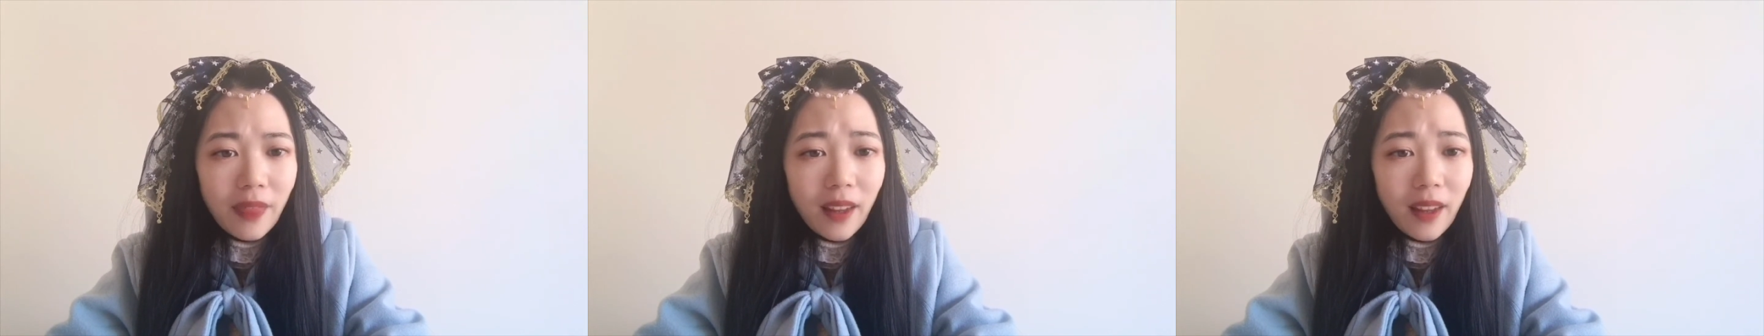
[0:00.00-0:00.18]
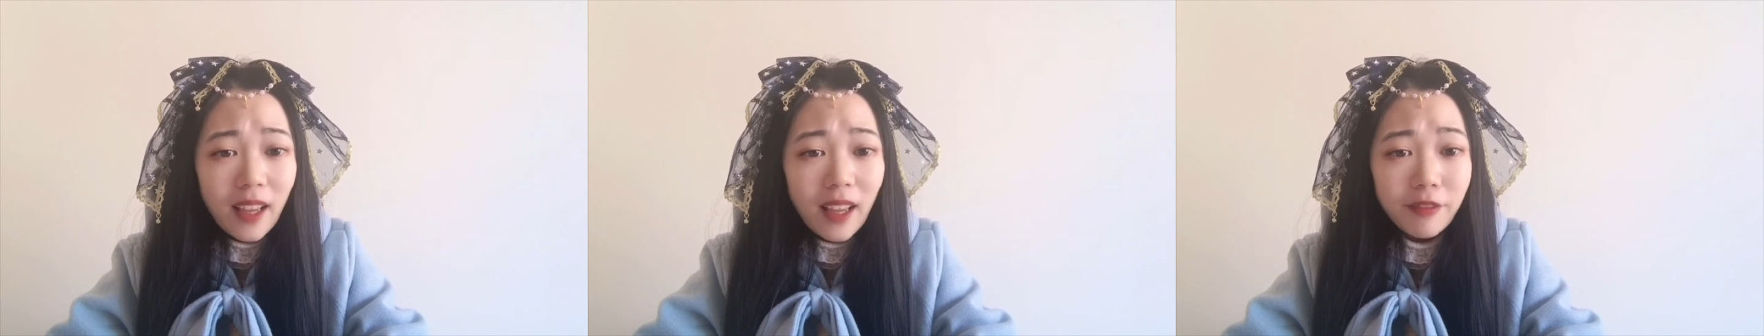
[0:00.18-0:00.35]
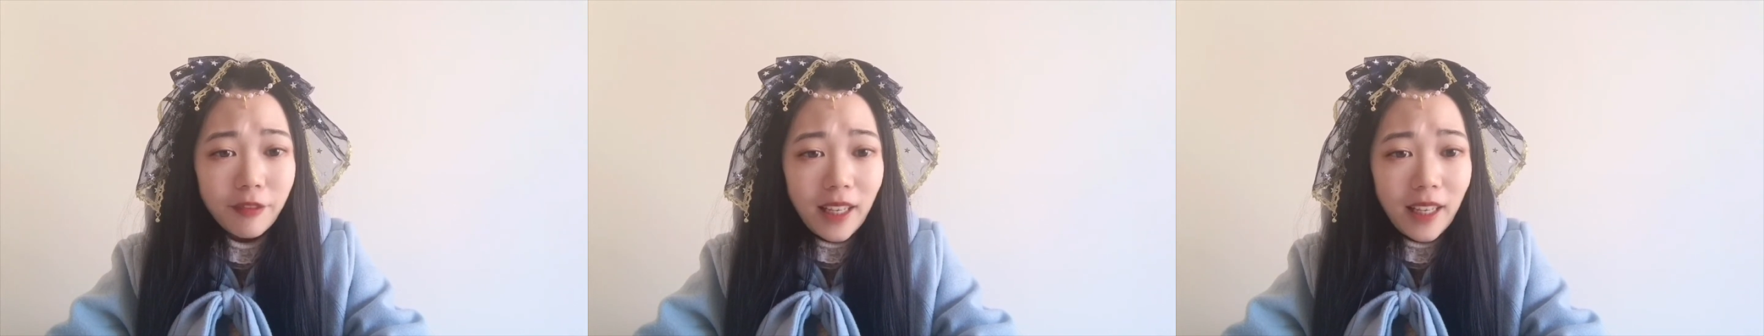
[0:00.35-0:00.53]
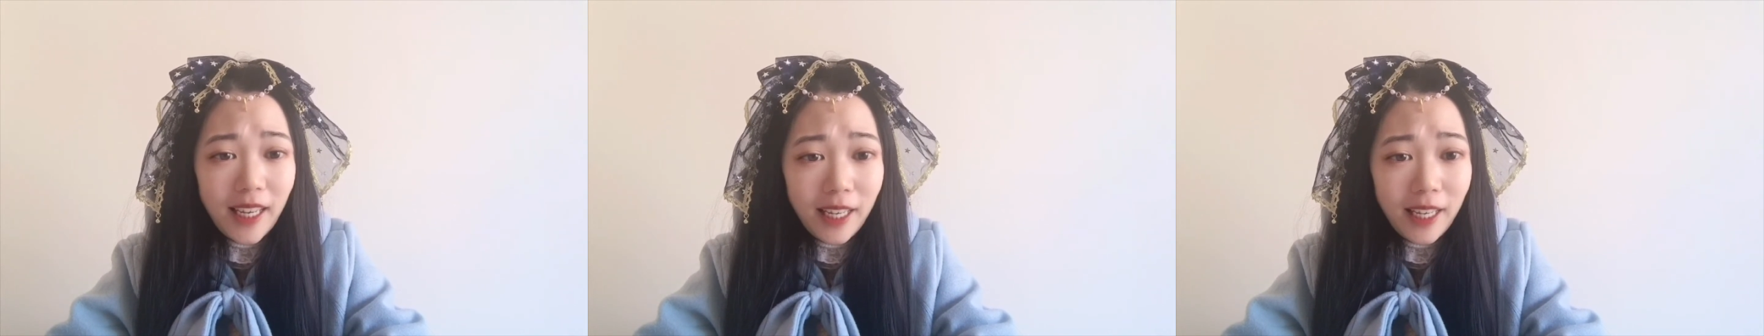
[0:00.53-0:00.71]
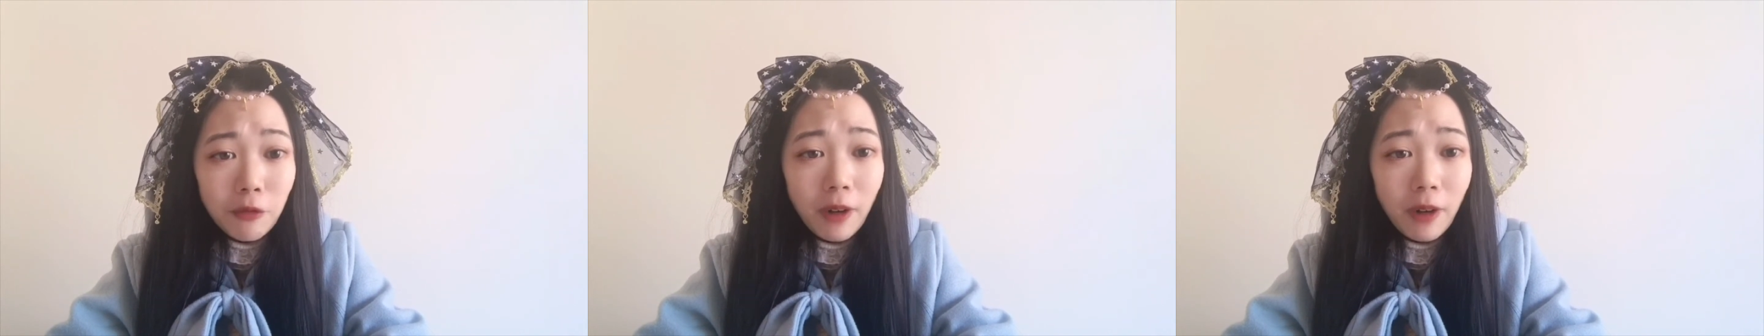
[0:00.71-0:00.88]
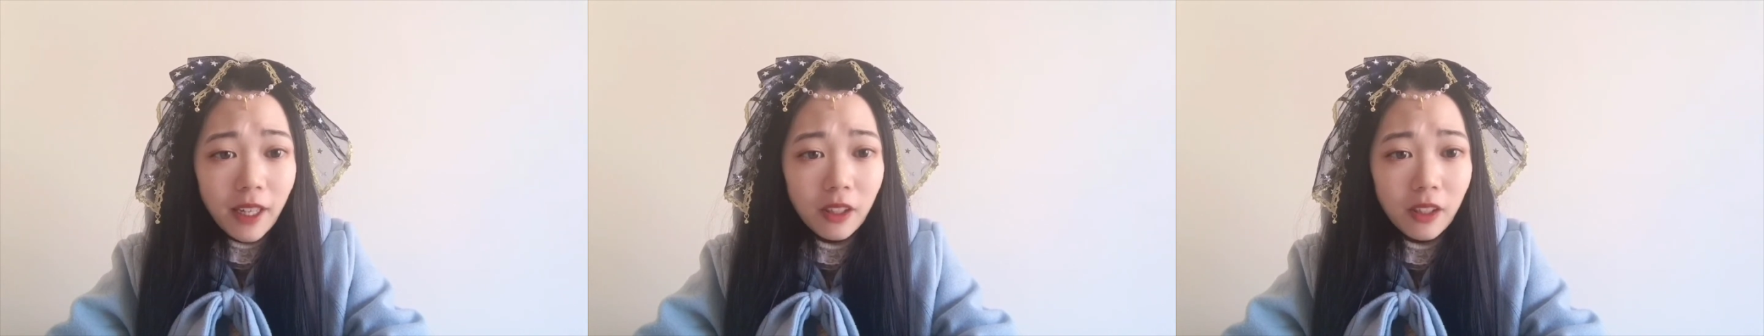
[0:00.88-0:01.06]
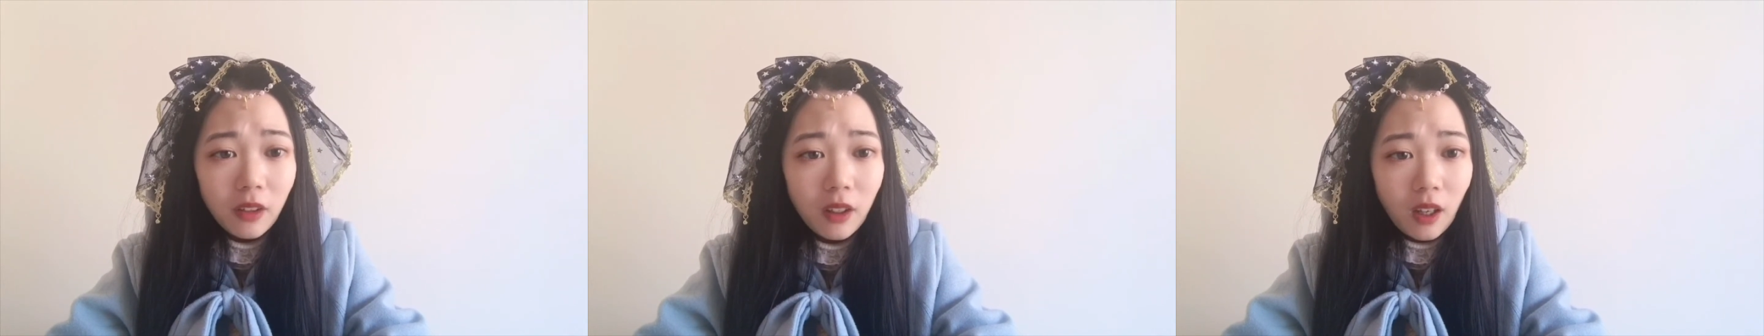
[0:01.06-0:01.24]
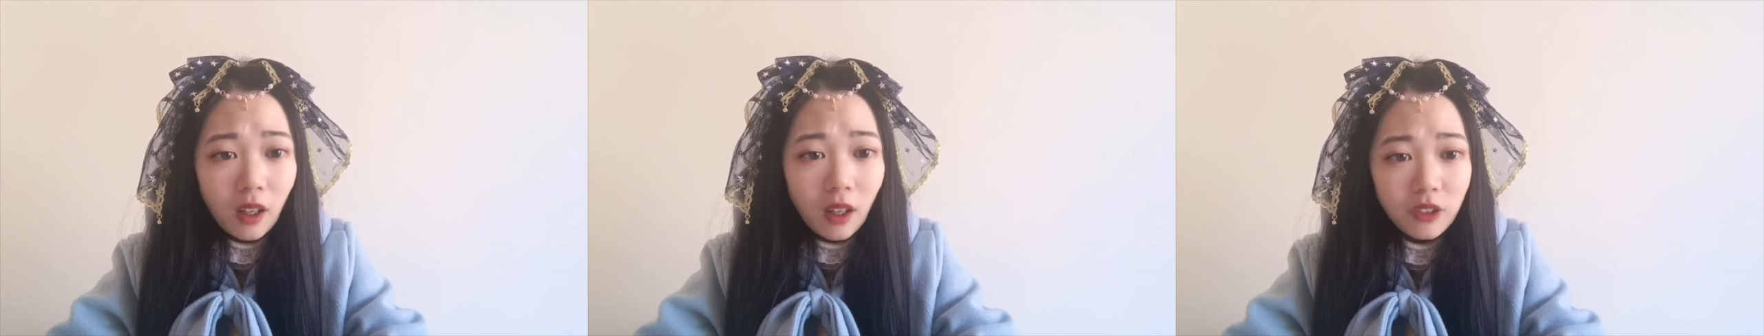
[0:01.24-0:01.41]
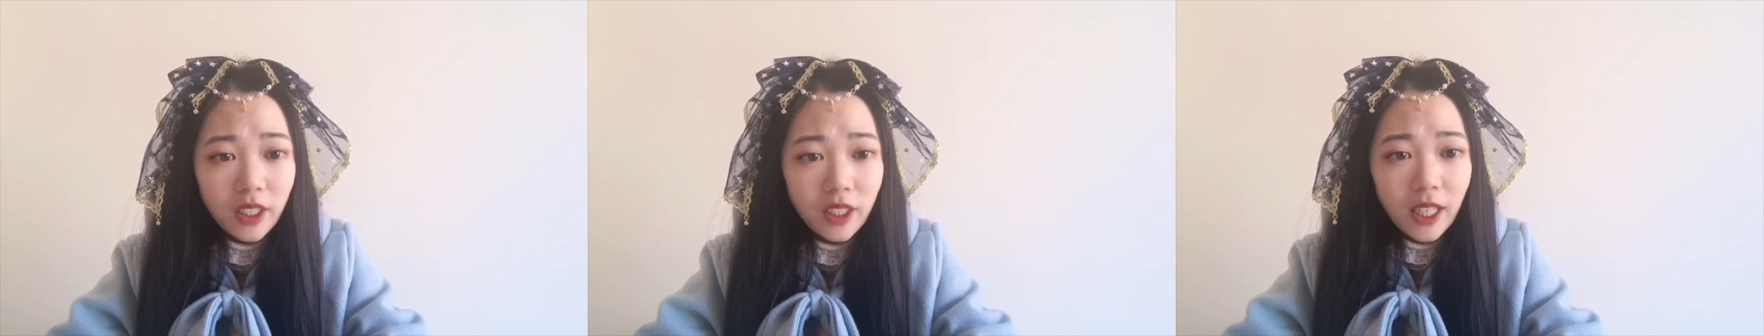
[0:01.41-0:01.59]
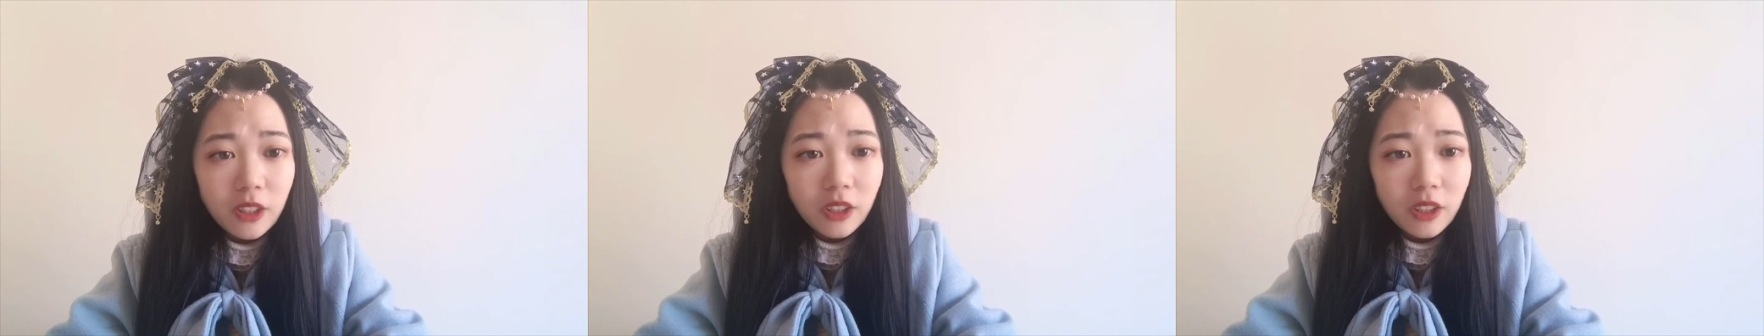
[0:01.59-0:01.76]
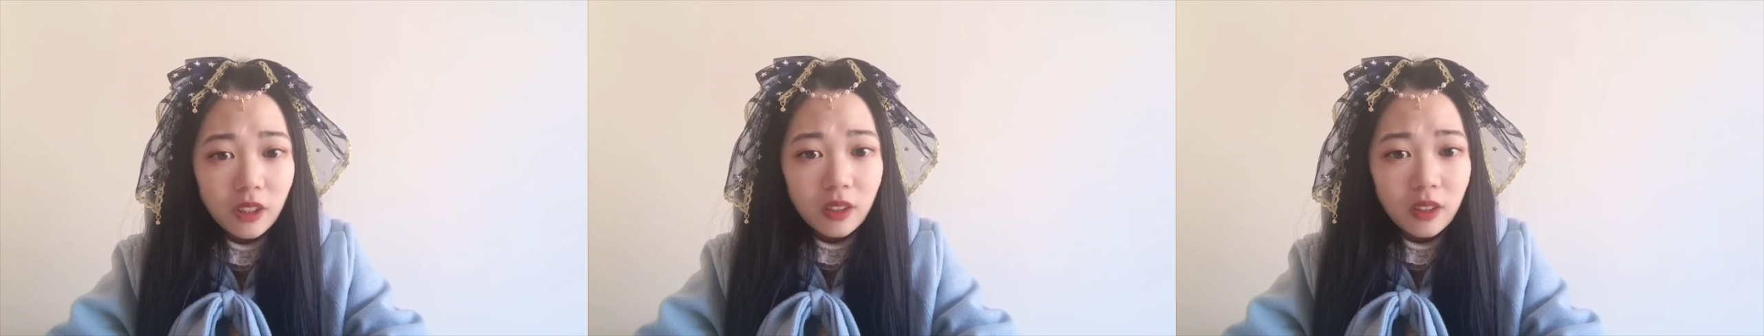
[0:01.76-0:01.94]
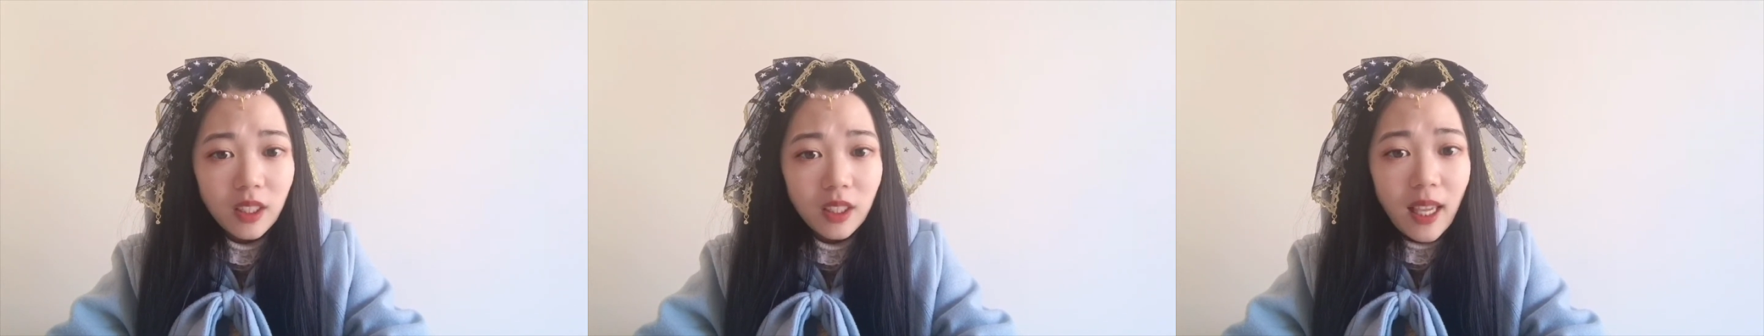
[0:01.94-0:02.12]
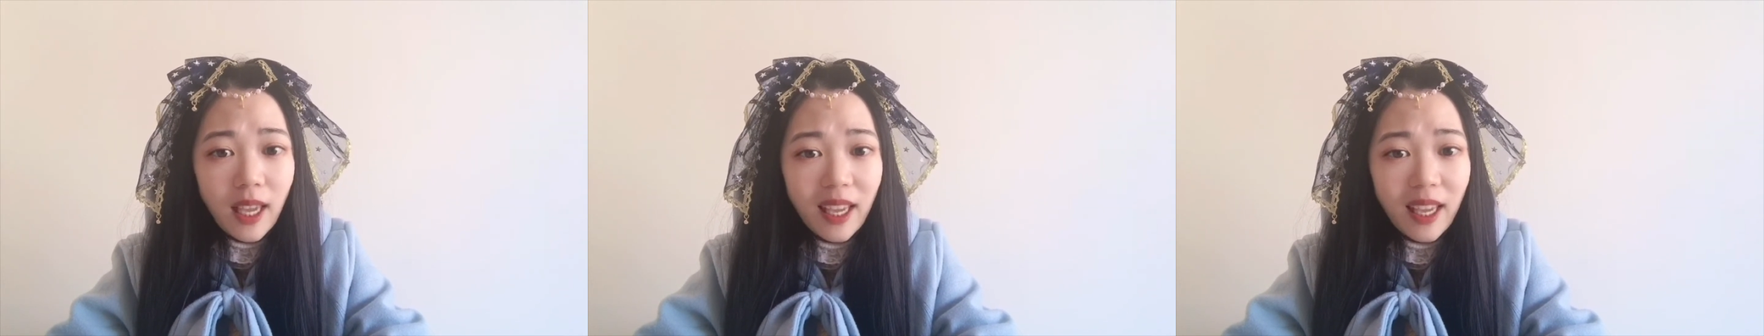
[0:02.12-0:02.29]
that have irregular conjugations